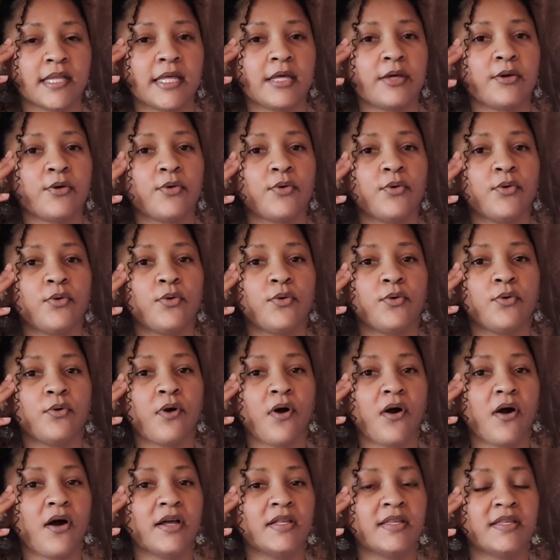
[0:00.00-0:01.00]
who
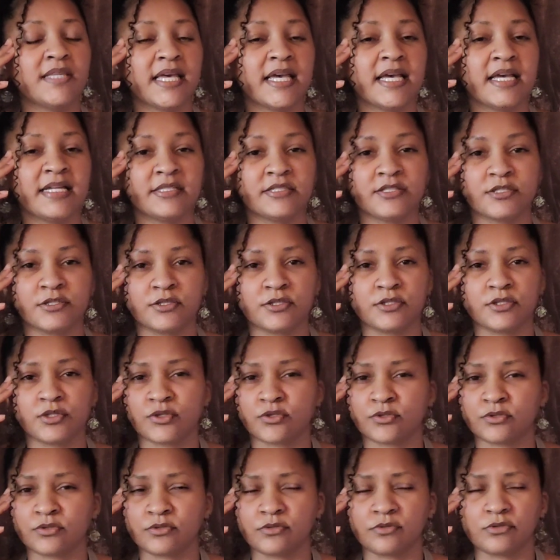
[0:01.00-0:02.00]
are they to
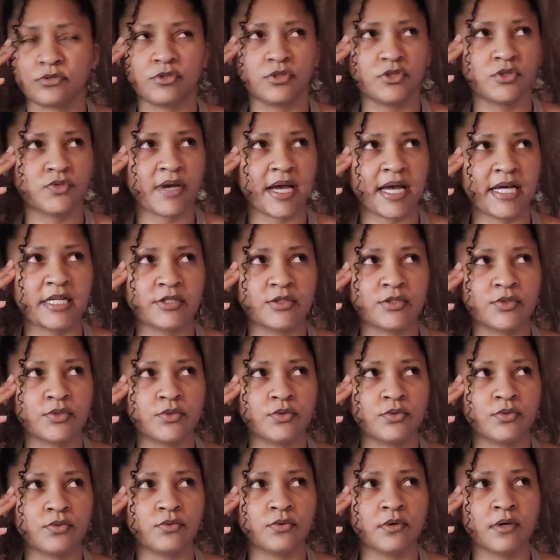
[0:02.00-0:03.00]
try
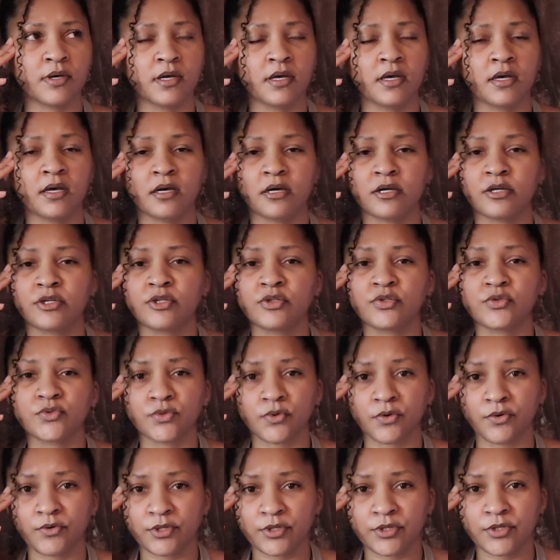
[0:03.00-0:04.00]
to
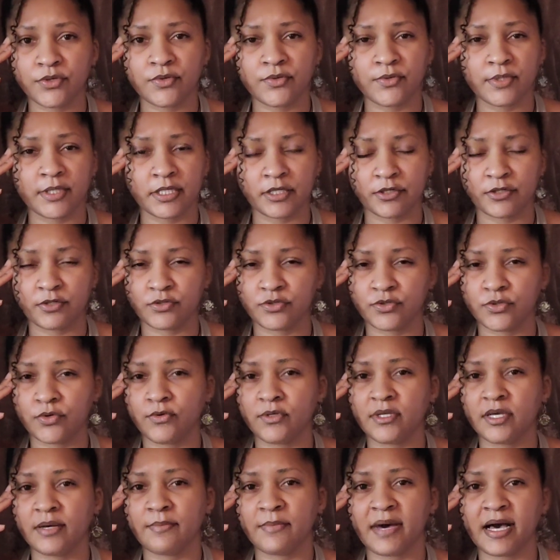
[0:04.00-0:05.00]
control you and control
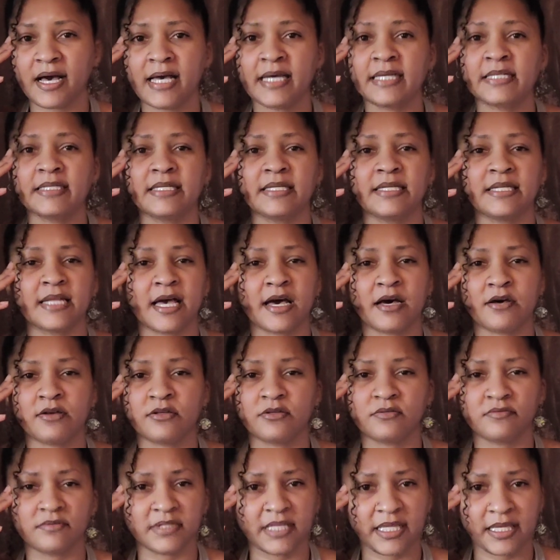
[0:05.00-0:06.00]
your mind and how
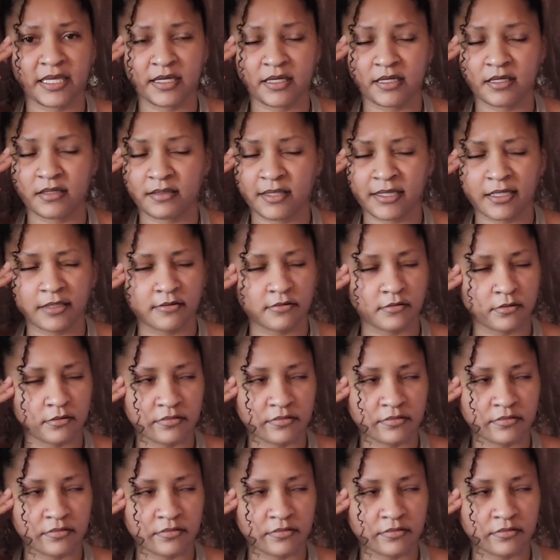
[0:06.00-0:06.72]
you think. Like,